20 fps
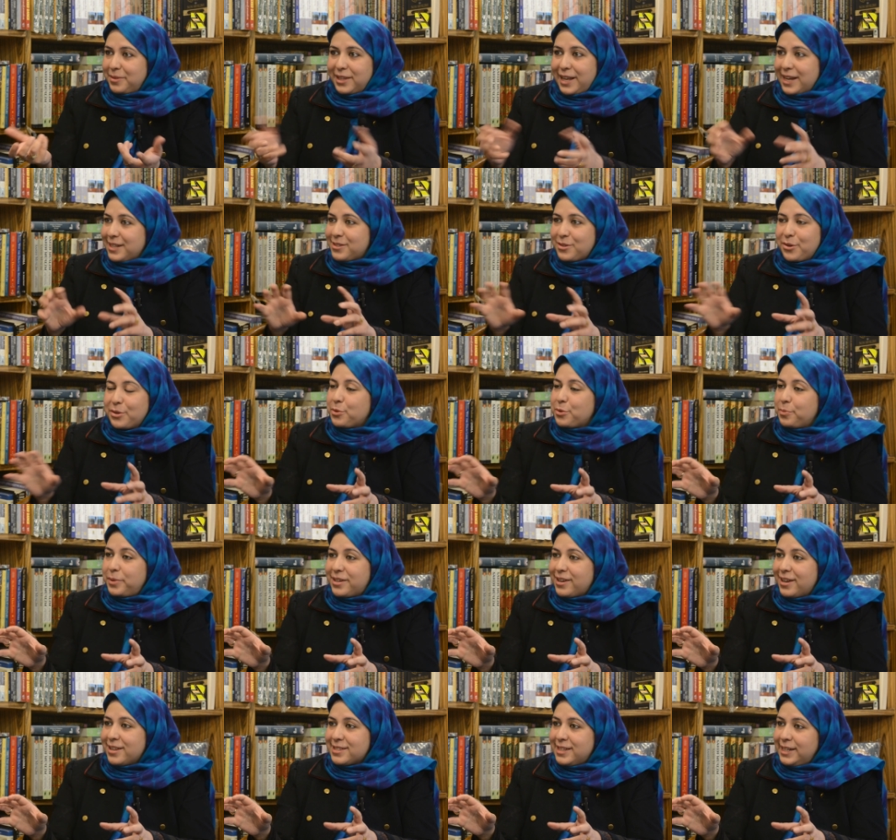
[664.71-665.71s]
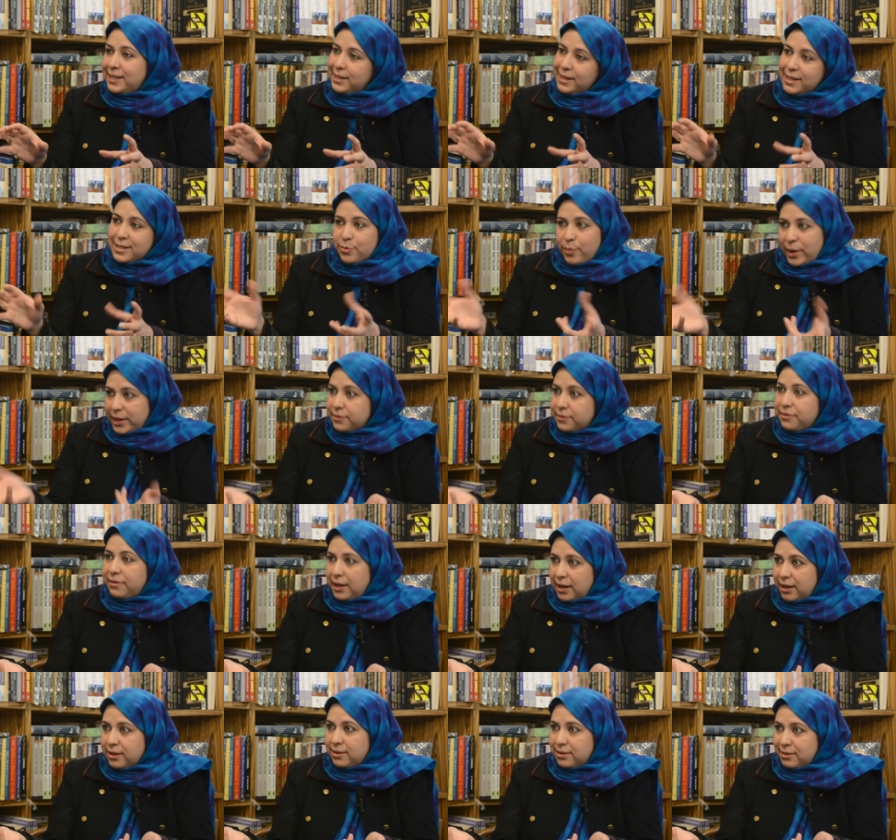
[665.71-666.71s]
that's not to be translated as white
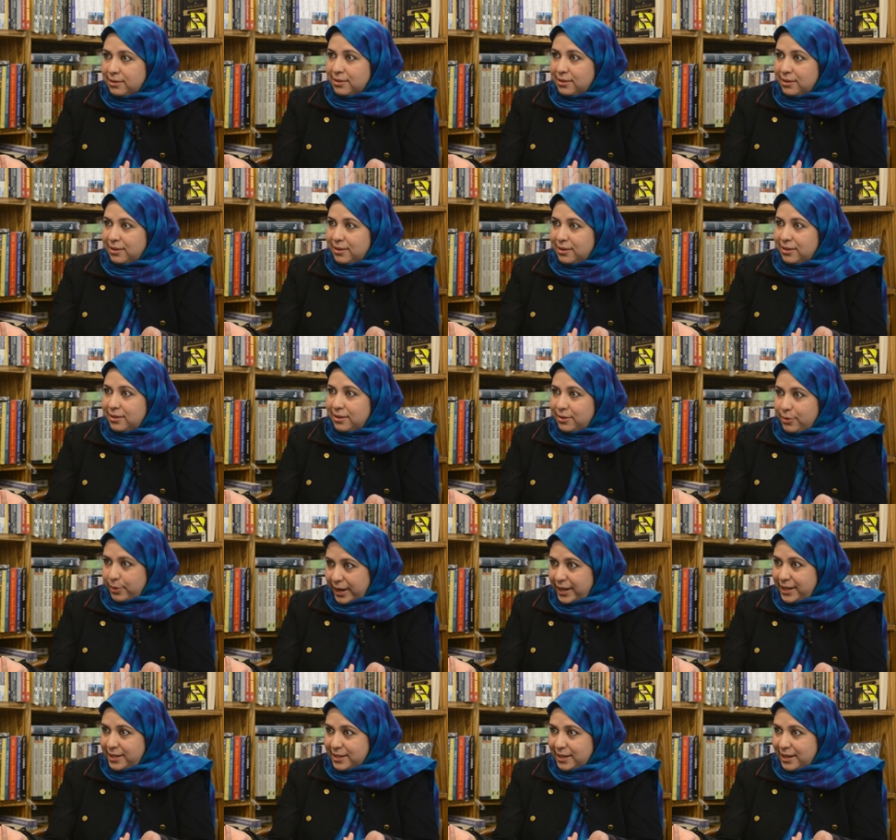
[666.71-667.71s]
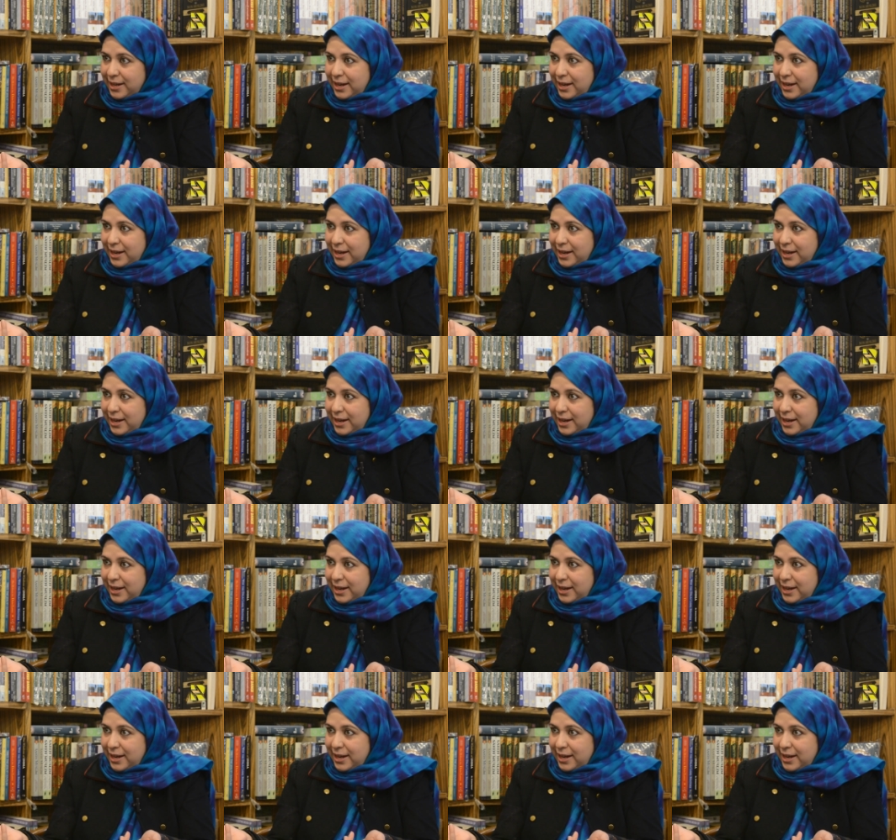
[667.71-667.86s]
flower, right?